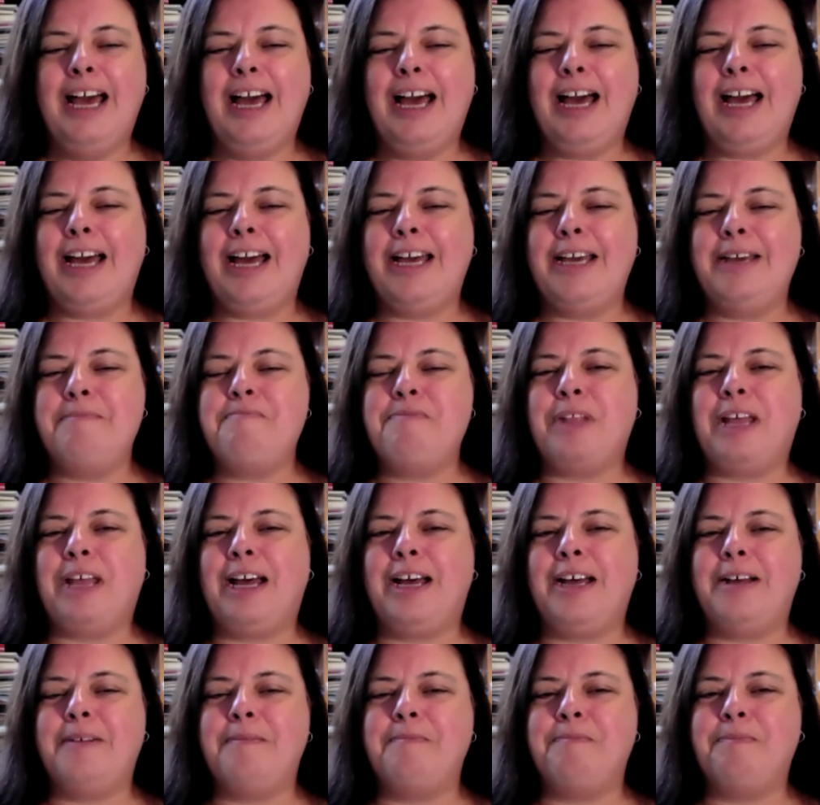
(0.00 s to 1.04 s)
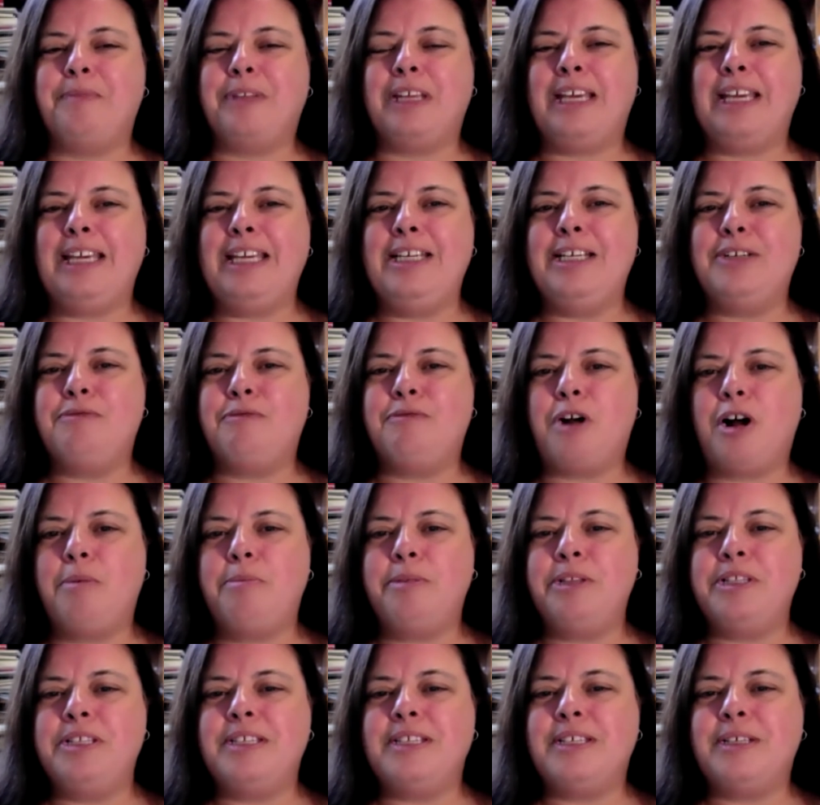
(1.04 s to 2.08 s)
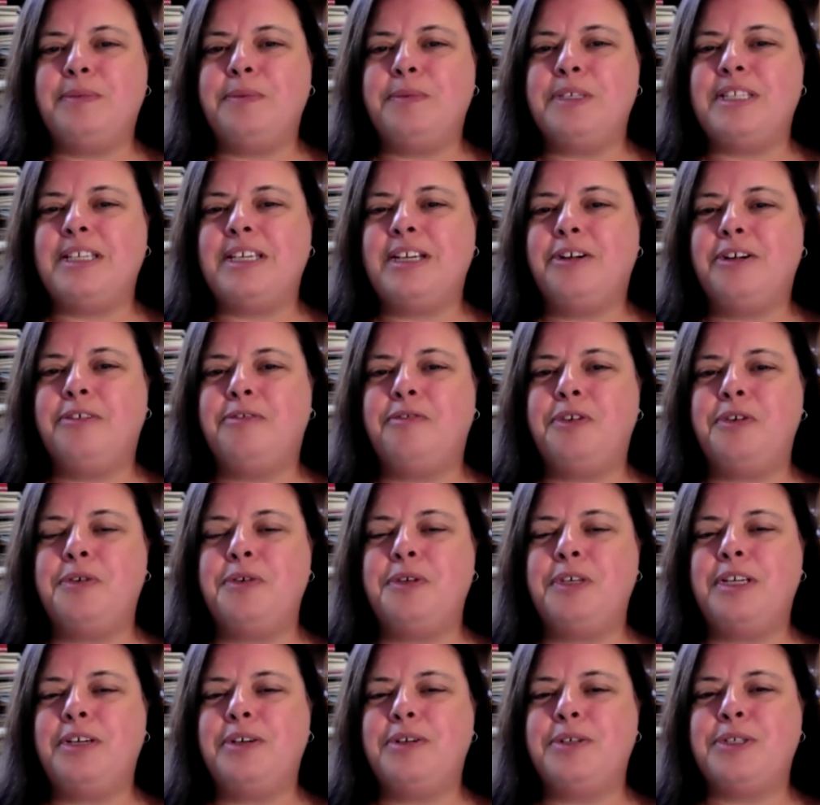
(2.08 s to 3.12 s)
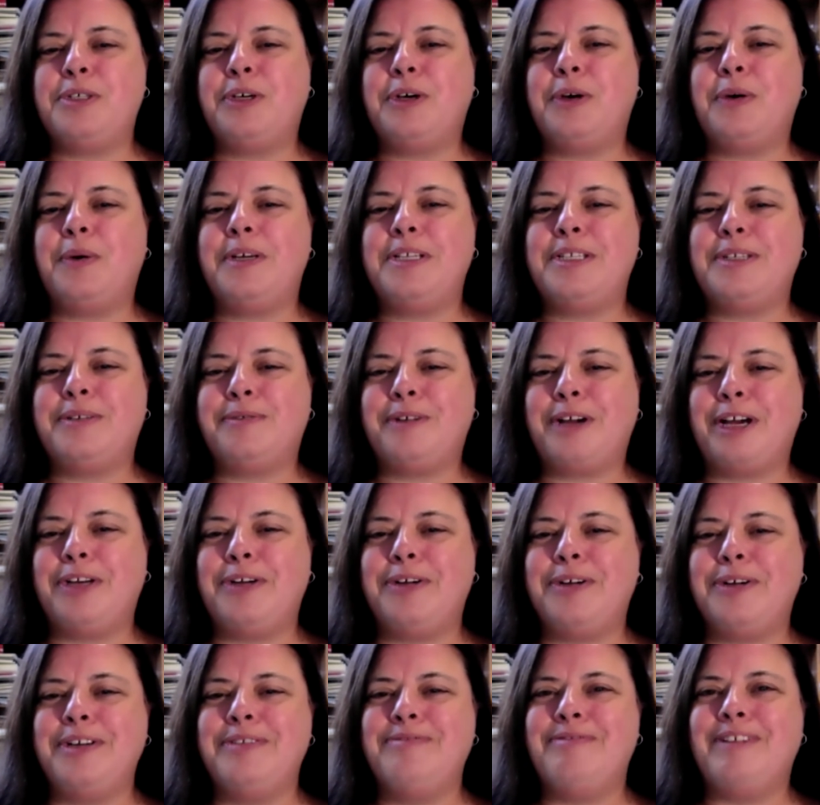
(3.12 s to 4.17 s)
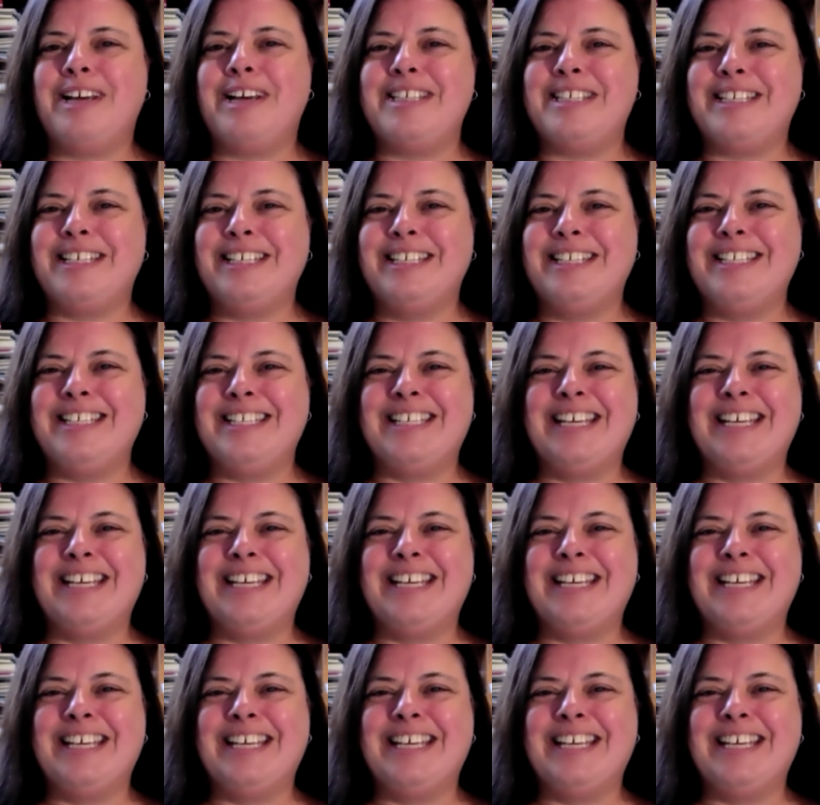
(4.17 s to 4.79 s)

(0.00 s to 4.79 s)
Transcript: Eden Robinson was here a few years ago as a writer in residence.